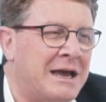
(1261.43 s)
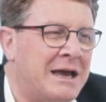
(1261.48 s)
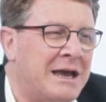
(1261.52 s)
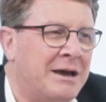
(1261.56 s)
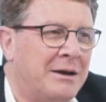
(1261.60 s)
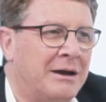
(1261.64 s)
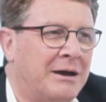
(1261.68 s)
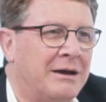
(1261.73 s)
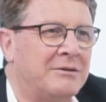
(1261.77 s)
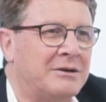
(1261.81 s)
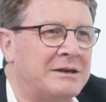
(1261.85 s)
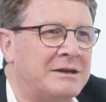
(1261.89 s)

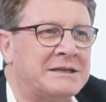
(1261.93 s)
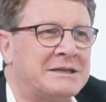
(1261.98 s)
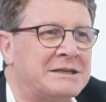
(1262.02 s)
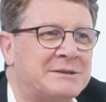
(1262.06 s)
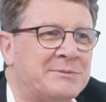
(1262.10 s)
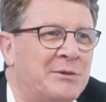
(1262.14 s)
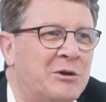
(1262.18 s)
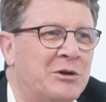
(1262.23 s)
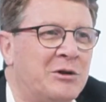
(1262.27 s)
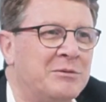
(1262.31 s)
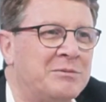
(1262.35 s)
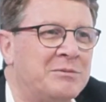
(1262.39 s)
It's a
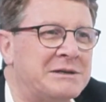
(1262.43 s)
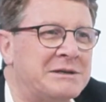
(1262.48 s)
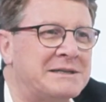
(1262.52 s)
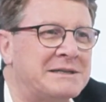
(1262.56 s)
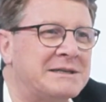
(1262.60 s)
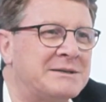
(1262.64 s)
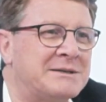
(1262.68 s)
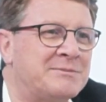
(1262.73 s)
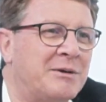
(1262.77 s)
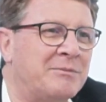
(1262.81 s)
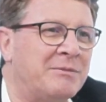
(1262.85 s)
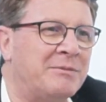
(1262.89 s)
small
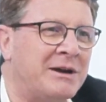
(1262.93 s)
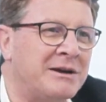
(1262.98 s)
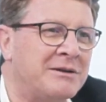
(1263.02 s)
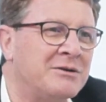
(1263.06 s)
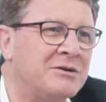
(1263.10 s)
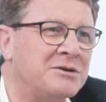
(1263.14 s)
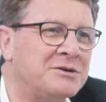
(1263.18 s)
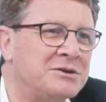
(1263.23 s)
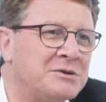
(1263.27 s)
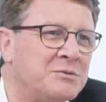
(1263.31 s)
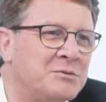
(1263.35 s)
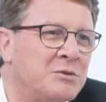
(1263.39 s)
business, but by
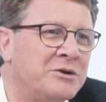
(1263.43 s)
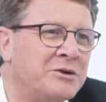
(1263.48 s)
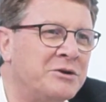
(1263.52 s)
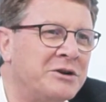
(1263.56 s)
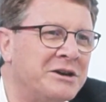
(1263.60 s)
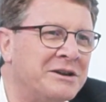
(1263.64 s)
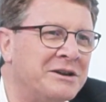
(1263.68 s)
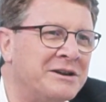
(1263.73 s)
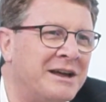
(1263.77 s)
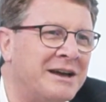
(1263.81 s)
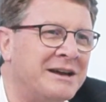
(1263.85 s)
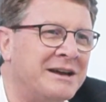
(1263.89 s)
God, you worry
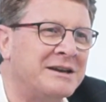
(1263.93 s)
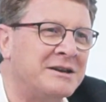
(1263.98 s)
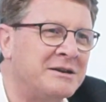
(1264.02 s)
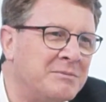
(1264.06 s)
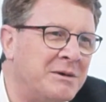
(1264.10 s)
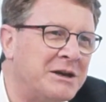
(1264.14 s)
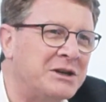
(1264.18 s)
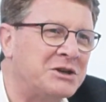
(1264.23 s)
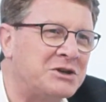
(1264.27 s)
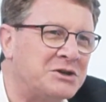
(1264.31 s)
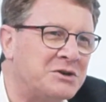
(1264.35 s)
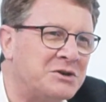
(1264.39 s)
at night and you
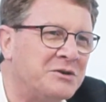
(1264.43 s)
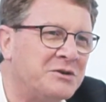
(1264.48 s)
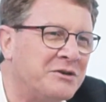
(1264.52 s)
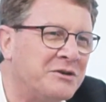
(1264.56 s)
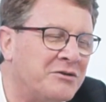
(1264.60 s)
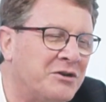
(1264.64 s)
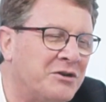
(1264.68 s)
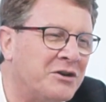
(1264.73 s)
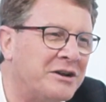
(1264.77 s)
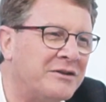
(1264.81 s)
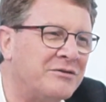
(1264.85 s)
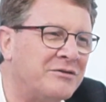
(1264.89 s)
make sure
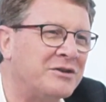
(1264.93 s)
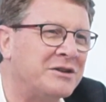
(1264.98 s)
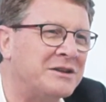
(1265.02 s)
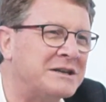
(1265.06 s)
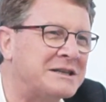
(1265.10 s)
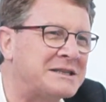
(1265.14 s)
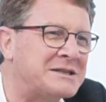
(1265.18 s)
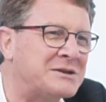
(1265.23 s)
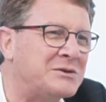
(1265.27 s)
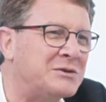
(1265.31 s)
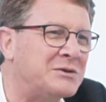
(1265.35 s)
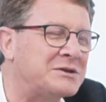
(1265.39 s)
you've got
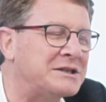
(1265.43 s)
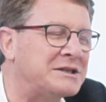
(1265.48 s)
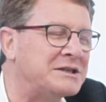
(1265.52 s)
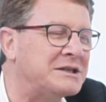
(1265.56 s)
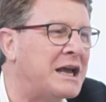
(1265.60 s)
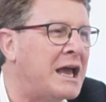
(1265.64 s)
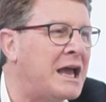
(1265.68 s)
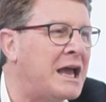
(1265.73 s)
everything sorted.